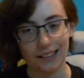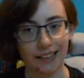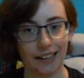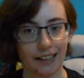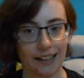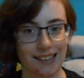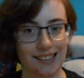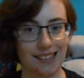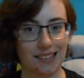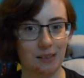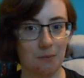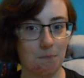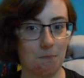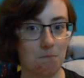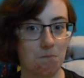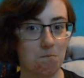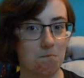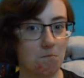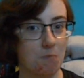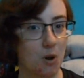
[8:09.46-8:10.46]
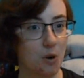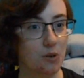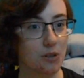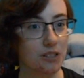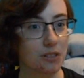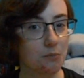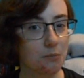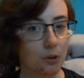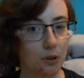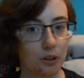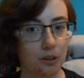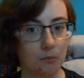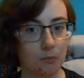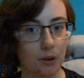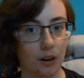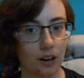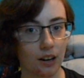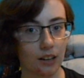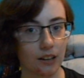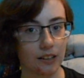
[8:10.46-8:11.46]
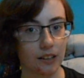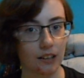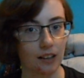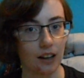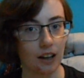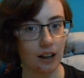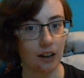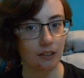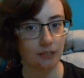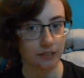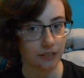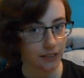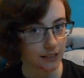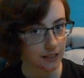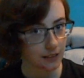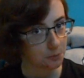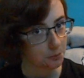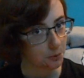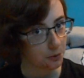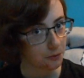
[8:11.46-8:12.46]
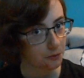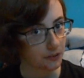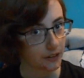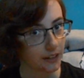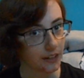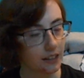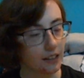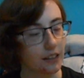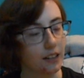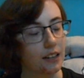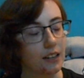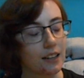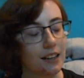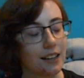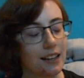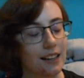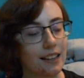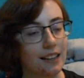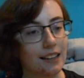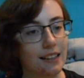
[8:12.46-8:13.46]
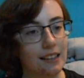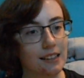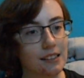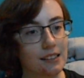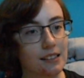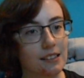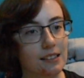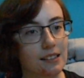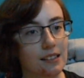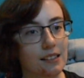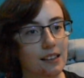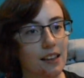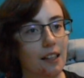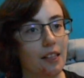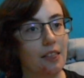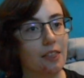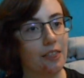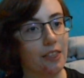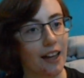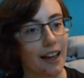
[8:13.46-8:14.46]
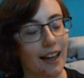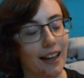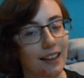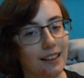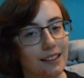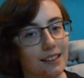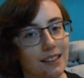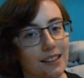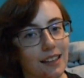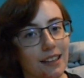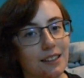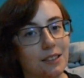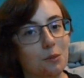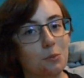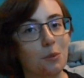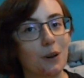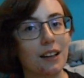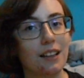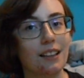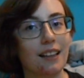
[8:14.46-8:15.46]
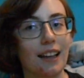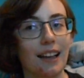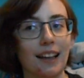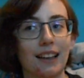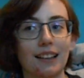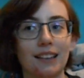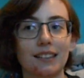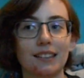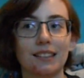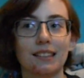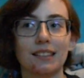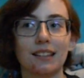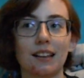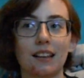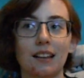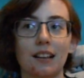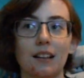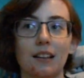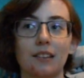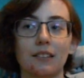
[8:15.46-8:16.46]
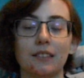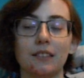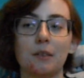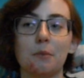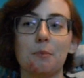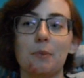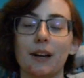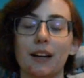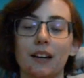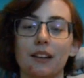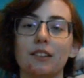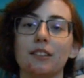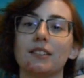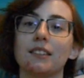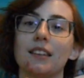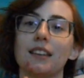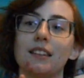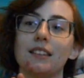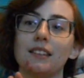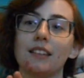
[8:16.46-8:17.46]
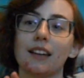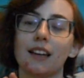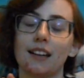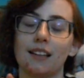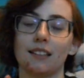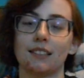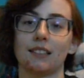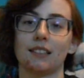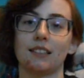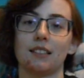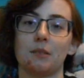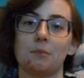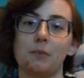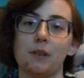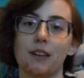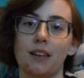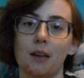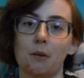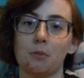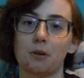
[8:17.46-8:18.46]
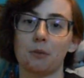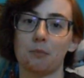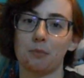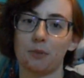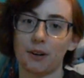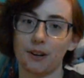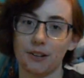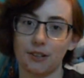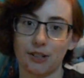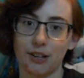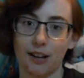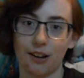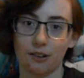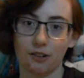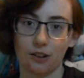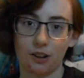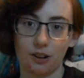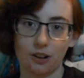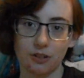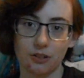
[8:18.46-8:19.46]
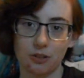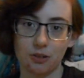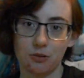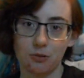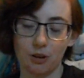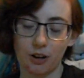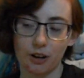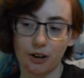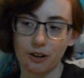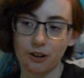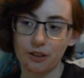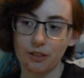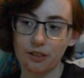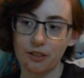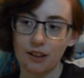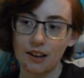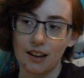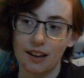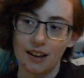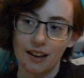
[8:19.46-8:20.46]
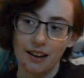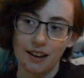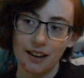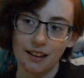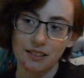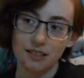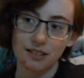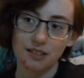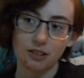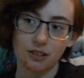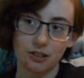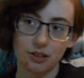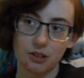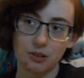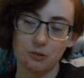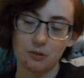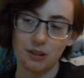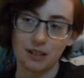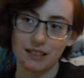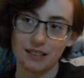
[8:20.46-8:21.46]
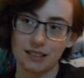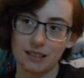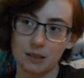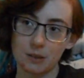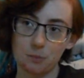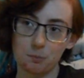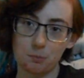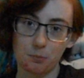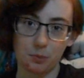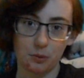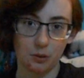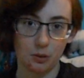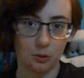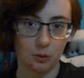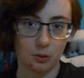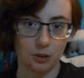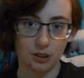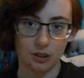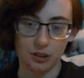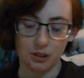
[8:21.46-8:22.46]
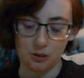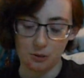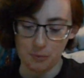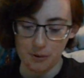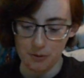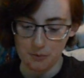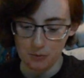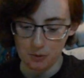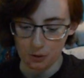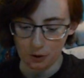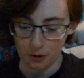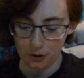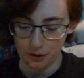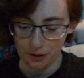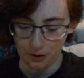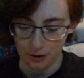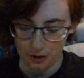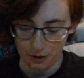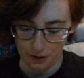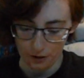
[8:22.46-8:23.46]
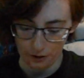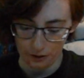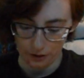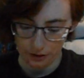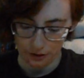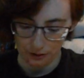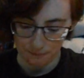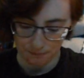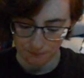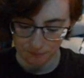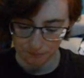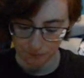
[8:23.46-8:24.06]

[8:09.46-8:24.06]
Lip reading: That is the most important part of this movie, is that, as well as the bears and the cousins being able to branch out onto Earth and start to explore a little bit more on Earth.